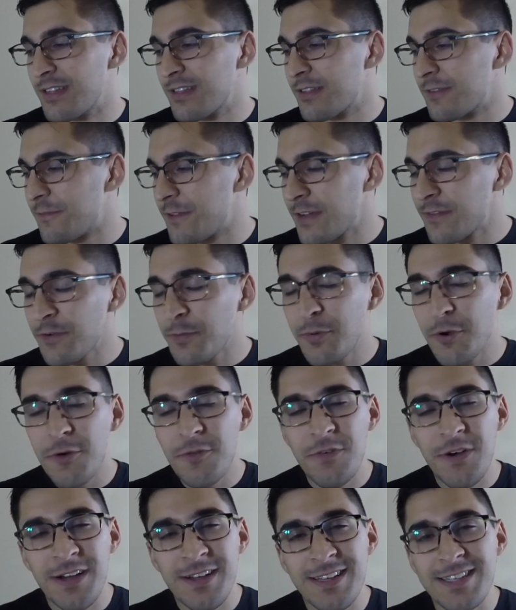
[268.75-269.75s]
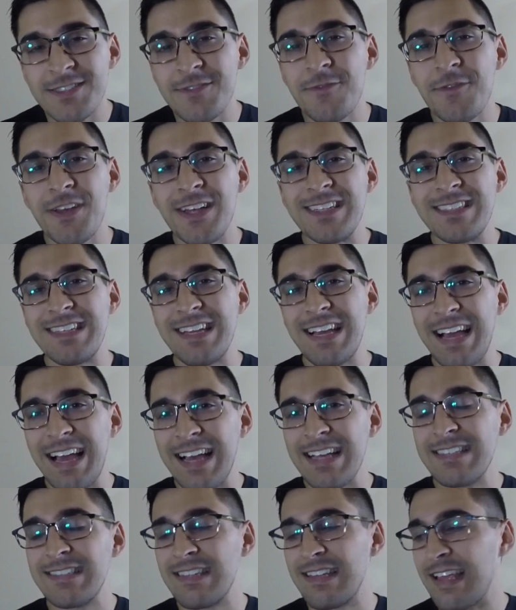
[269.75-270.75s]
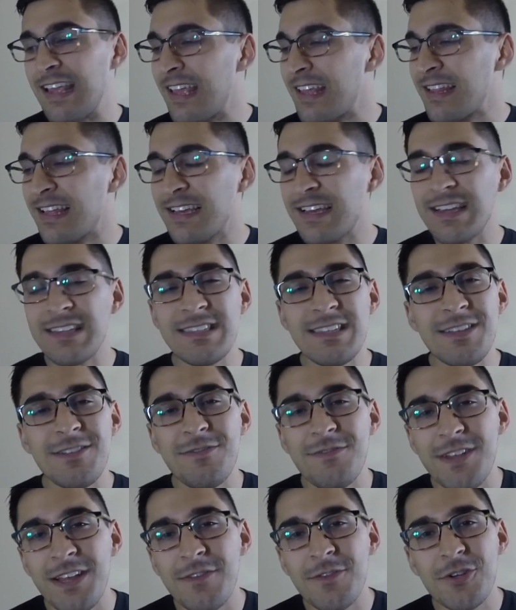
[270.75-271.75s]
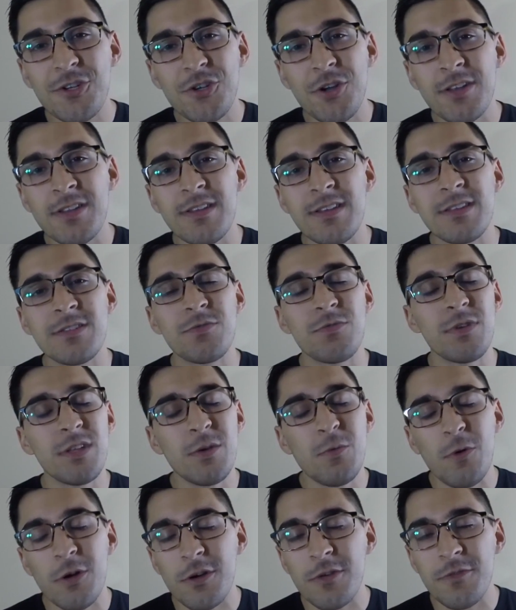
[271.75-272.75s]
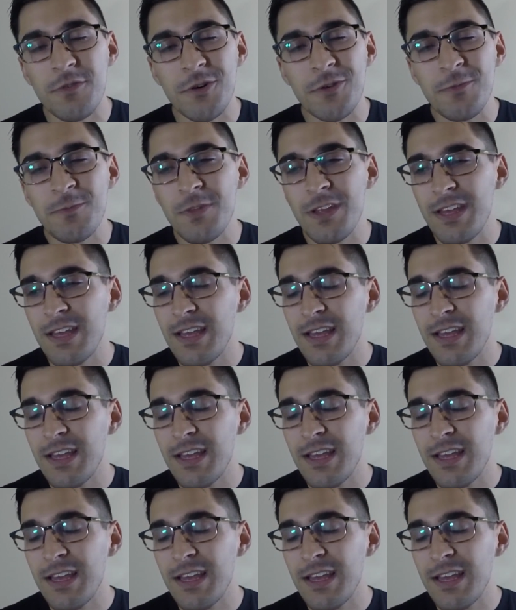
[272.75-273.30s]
The flavor profile is fantastic. And like I said, the flavor strength is really wonderful.